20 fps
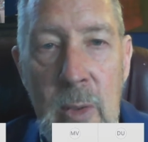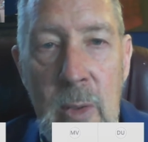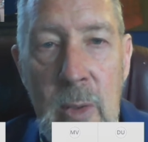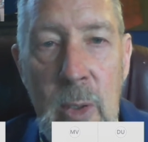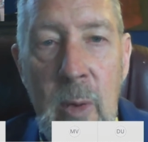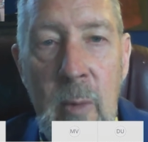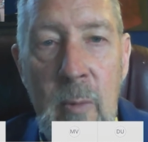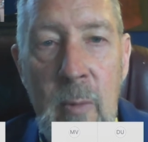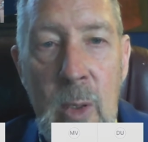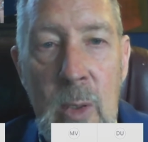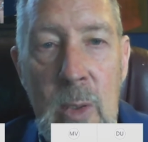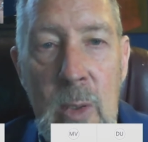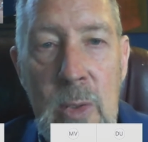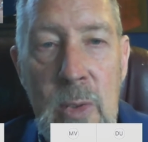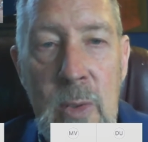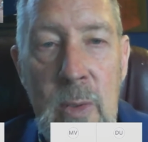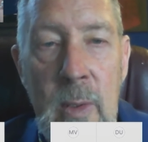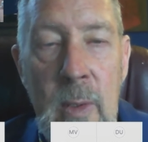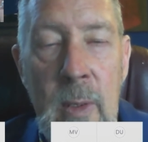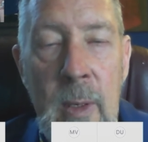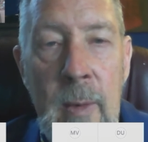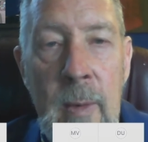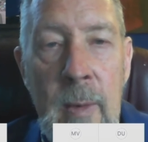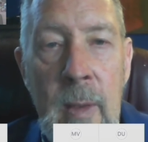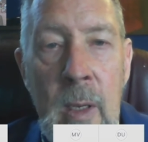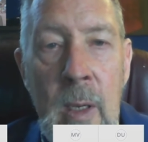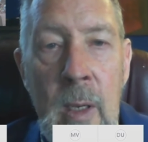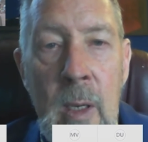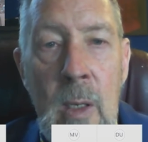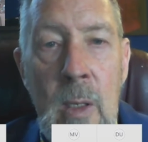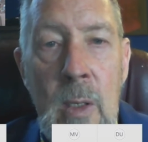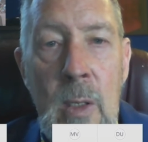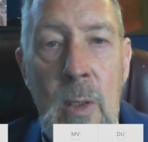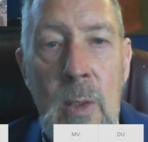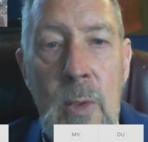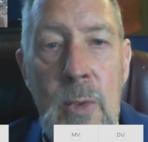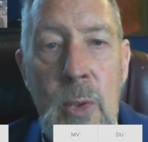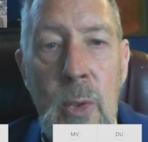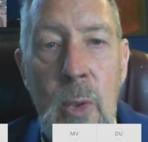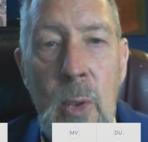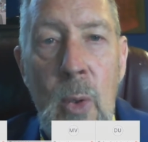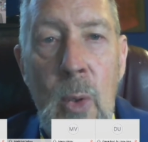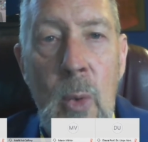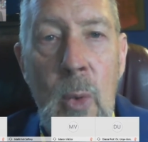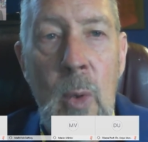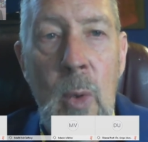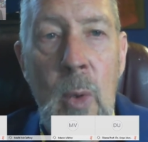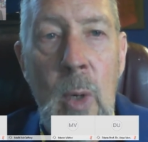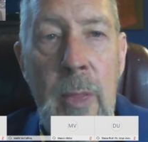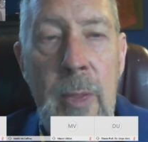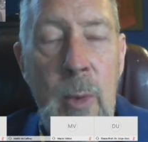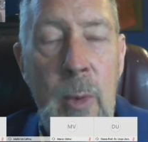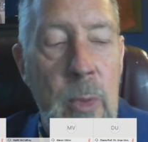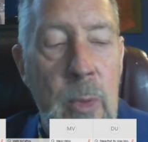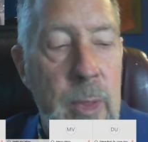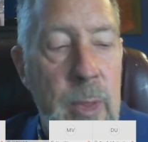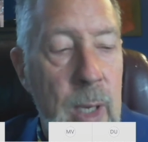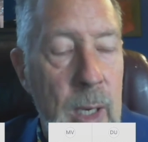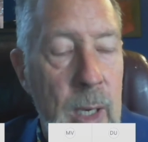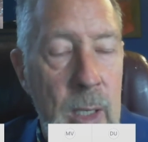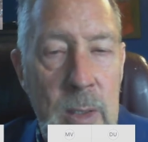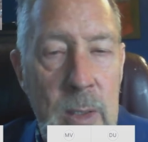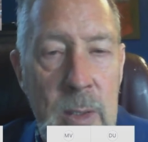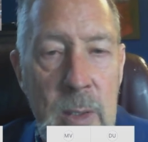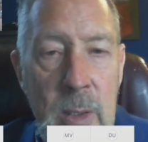universe. So I think with that,